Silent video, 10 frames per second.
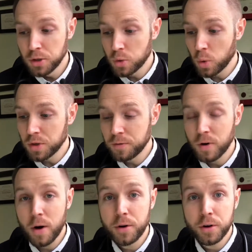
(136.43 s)

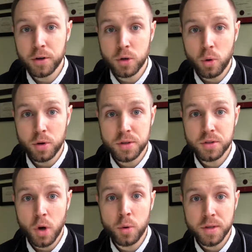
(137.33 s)
24-hour urine
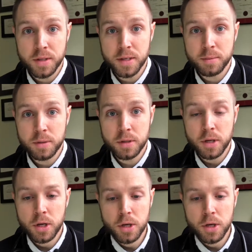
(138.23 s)
cortisone assessment.